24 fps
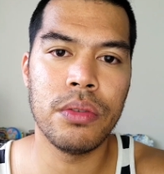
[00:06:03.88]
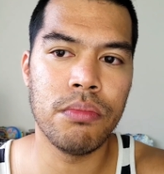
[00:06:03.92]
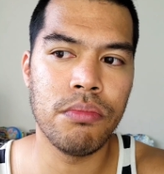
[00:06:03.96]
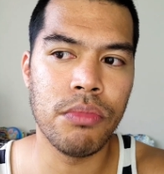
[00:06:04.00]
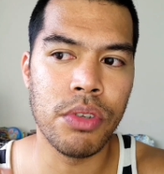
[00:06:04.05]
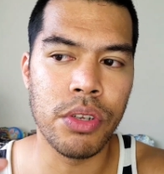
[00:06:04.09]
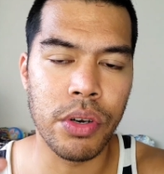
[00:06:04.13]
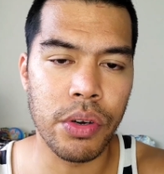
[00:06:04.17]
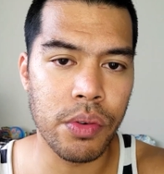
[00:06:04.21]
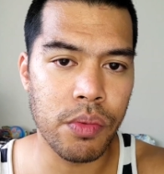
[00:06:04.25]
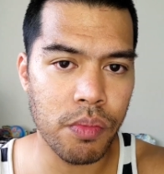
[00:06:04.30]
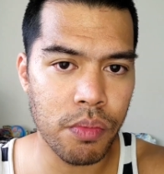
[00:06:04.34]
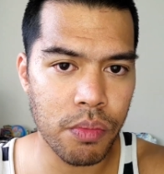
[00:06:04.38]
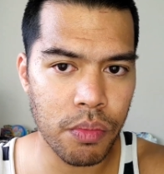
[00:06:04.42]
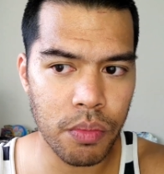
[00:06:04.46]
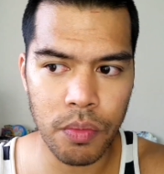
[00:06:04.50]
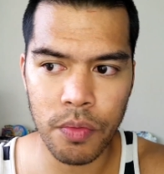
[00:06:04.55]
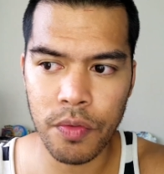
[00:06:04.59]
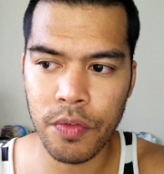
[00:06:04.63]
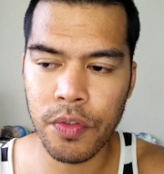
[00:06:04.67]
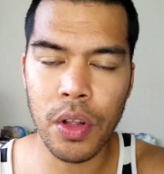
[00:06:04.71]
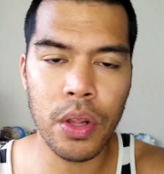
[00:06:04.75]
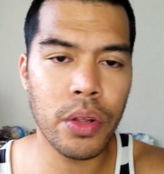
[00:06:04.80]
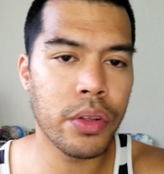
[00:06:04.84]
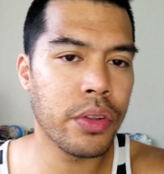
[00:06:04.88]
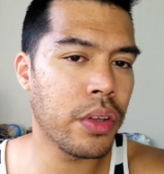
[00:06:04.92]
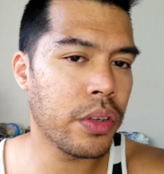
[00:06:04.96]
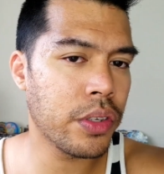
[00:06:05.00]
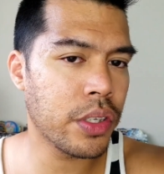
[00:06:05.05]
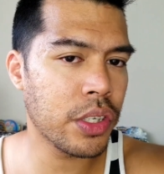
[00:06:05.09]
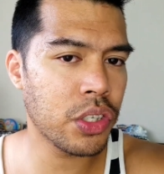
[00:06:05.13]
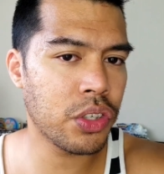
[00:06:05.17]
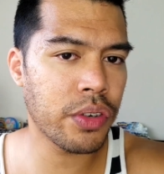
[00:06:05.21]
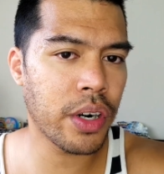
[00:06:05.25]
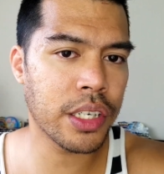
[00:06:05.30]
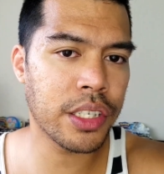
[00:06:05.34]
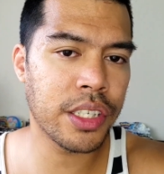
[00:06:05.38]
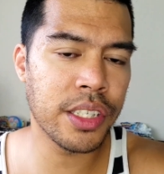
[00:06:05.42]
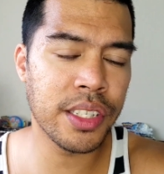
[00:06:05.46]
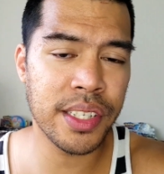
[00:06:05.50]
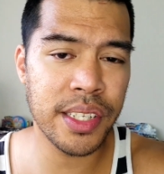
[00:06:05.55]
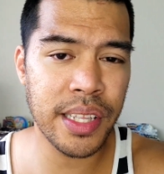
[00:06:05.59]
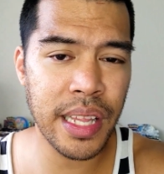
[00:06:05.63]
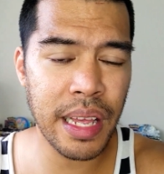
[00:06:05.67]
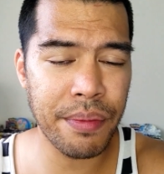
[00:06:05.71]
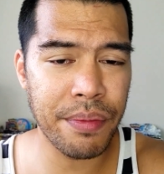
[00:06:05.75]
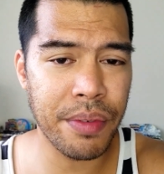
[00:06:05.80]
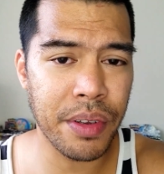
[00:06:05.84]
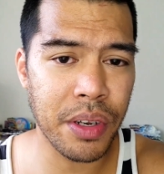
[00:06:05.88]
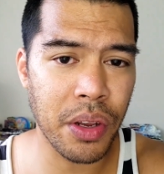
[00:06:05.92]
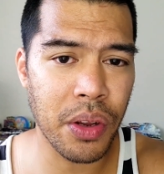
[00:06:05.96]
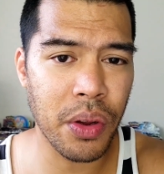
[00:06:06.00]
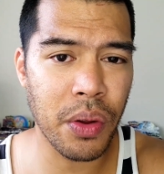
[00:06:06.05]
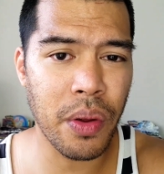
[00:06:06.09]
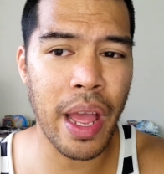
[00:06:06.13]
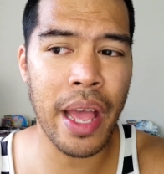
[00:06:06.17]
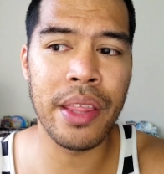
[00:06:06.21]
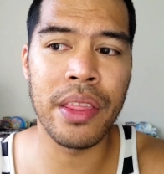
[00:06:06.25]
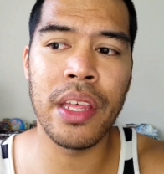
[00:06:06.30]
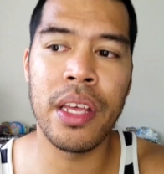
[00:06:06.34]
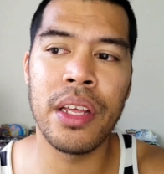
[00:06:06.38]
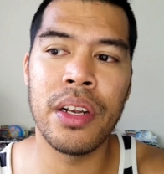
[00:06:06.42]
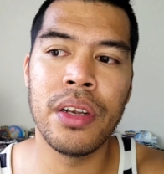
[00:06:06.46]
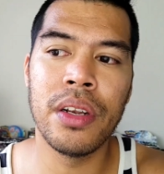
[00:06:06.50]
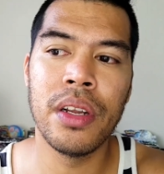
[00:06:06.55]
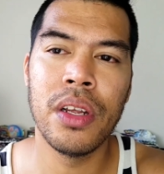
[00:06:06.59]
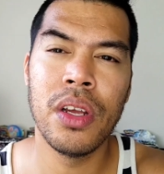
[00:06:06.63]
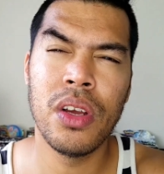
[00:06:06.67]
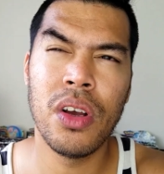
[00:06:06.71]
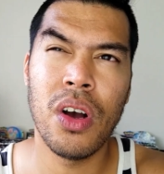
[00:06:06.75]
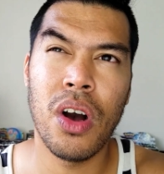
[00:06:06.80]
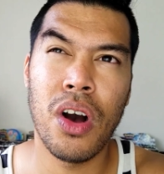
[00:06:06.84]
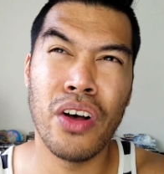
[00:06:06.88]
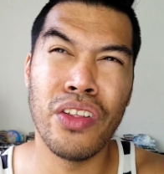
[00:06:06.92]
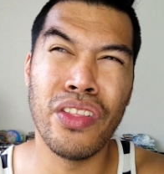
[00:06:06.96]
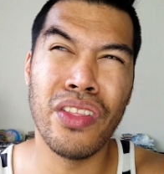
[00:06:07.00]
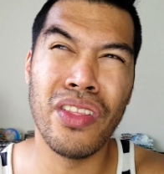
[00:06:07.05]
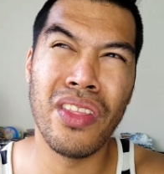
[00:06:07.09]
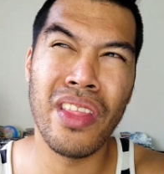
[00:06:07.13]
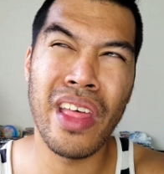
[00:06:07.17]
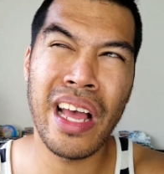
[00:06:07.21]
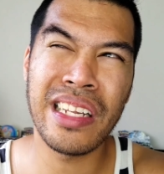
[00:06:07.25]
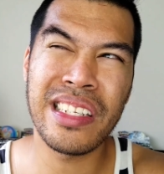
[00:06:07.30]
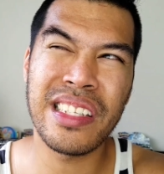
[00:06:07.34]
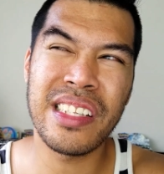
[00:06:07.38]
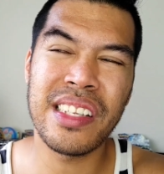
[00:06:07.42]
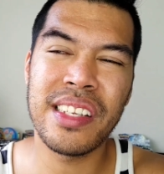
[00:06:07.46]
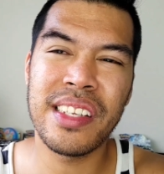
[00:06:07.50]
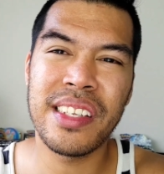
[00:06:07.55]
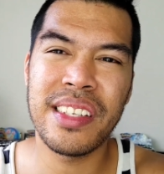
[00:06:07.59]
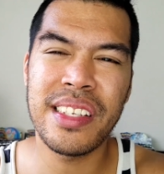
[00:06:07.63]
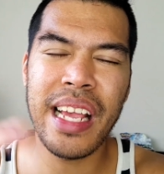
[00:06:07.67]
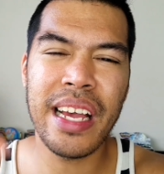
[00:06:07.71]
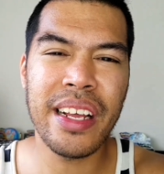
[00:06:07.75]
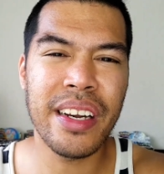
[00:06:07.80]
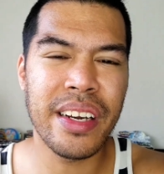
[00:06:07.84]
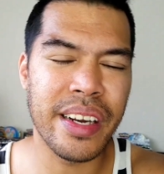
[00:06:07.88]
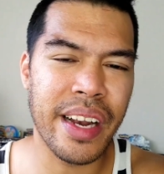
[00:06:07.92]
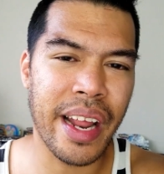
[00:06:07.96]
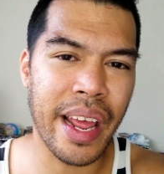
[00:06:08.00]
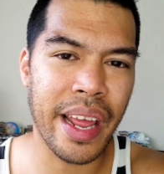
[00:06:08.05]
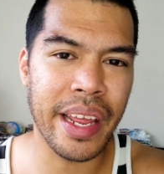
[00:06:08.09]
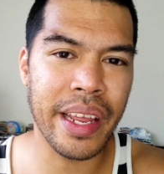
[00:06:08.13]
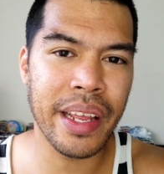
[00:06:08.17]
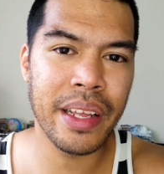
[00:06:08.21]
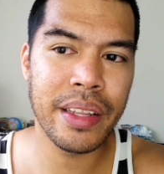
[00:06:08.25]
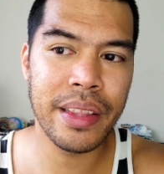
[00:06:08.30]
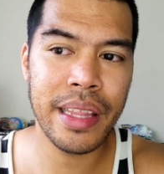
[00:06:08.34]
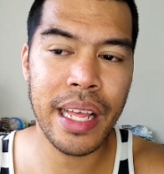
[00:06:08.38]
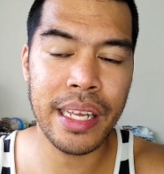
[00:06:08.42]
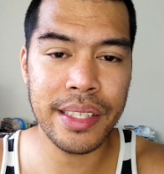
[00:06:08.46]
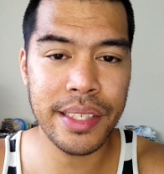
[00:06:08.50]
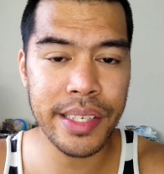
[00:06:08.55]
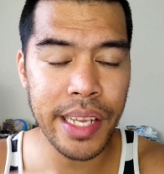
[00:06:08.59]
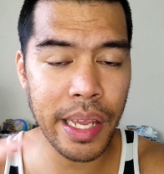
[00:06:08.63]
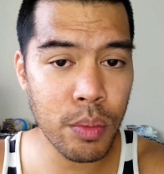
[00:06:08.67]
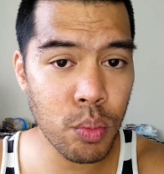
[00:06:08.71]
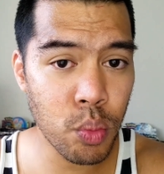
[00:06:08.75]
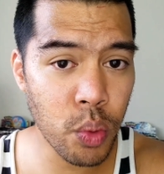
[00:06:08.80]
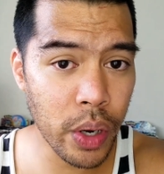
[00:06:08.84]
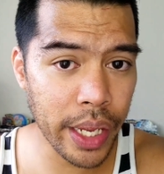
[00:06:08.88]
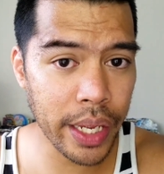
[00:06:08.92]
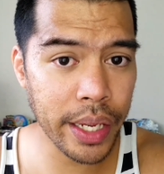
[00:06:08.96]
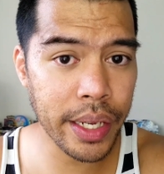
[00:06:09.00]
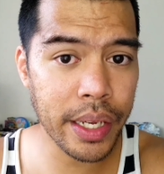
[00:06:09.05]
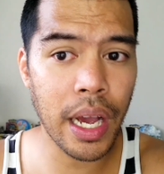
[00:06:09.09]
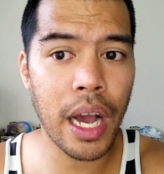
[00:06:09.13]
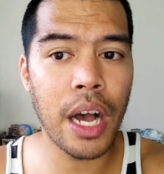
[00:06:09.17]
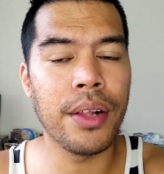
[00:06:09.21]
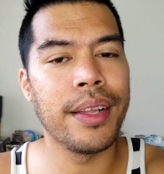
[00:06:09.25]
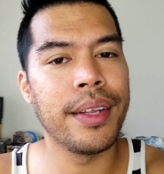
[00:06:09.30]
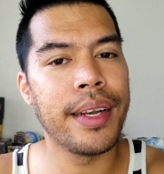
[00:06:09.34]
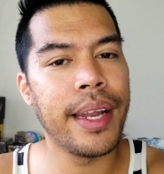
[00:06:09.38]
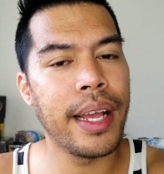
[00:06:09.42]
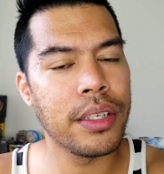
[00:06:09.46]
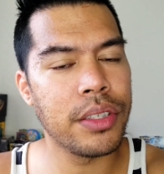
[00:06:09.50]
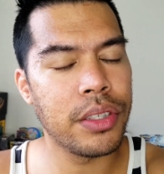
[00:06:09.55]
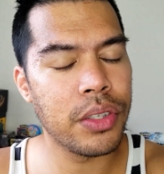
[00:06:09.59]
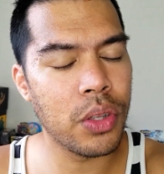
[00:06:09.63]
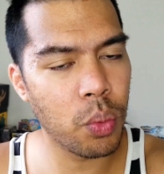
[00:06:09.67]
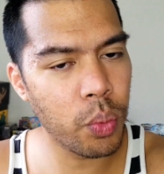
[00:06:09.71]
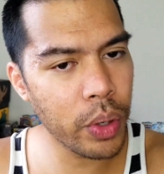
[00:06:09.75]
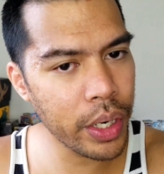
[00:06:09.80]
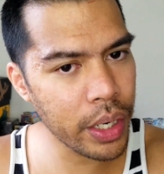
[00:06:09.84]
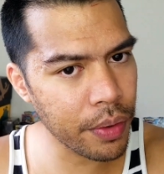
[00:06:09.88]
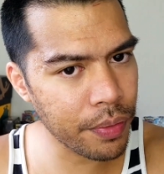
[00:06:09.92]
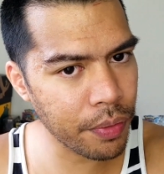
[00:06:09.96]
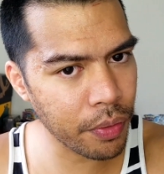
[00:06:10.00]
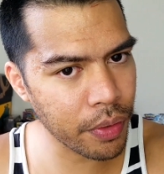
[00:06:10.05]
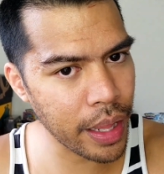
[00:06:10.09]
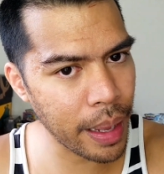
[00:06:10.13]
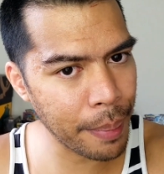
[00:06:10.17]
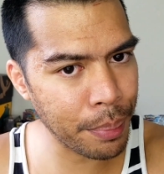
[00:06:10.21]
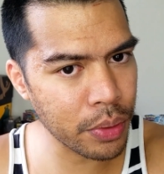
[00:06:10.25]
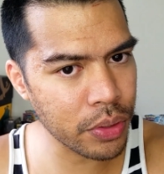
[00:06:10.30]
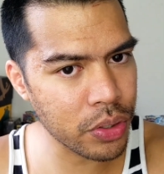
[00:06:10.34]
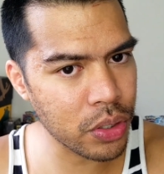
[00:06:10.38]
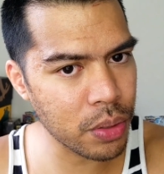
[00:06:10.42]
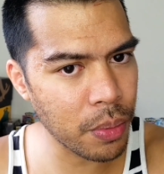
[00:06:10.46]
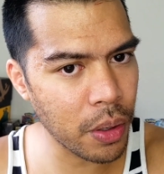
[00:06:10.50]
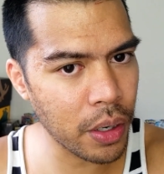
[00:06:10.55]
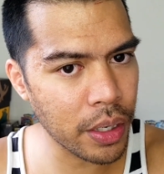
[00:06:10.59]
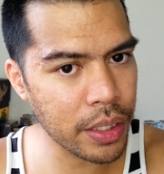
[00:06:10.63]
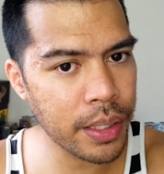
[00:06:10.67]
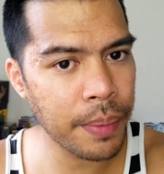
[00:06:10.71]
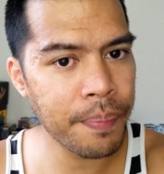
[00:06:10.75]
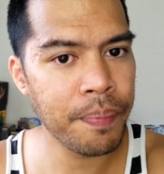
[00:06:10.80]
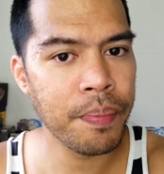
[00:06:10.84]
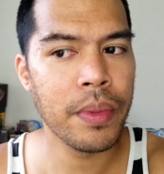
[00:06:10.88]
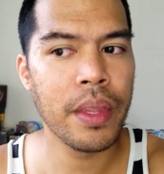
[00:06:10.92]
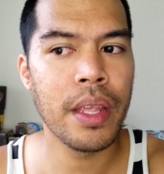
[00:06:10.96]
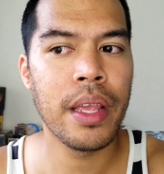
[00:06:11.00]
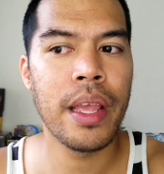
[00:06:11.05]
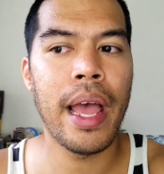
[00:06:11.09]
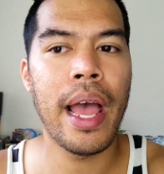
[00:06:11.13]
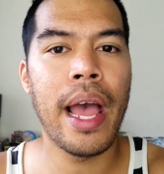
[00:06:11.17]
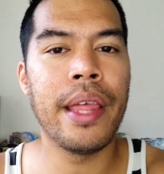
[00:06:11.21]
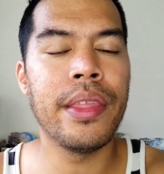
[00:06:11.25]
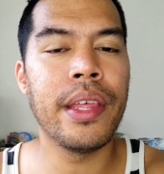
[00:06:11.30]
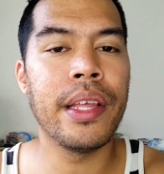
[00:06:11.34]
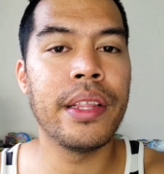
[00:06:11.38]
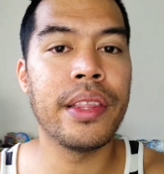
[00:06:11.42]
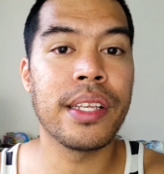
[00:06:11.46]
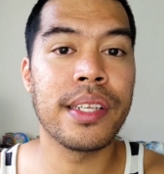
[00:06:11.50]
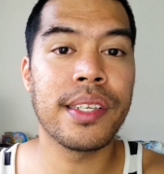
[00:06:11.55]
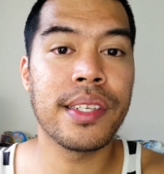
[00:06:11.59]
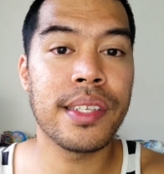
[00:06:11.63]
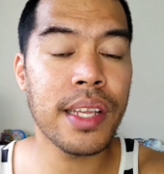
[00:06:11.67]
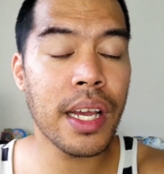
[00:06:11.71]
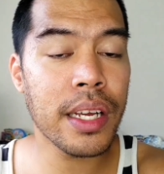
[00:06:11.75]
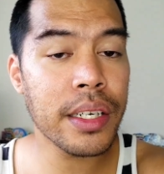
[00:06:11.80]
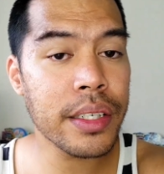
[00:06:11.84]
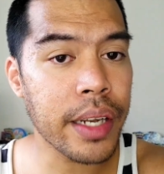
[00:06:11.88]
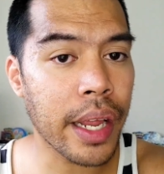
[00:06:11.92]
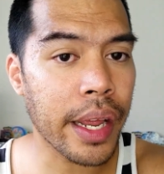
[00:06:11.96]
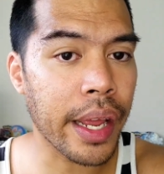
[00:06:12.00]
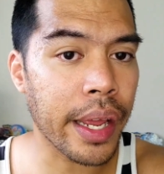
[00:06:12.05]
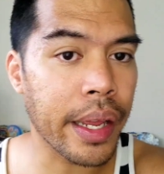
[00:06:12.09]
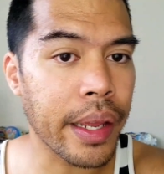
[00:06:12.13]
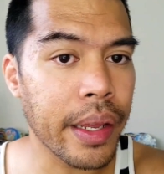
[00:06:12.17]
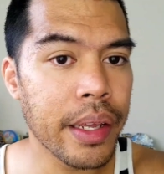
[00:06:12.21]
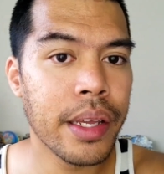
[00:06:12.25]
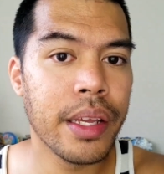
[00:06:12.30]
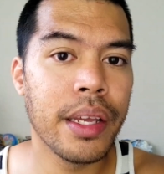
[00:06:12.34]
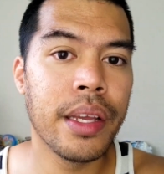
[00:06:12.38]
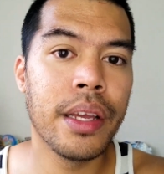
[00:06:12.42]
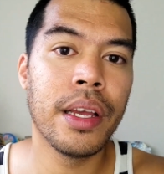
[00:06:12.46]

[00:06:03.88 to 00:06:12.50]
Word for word: you know, follow those instructions in that video, and then on that Saturday, that same week, I'll announce the winner for that booster box, and then the Sunday,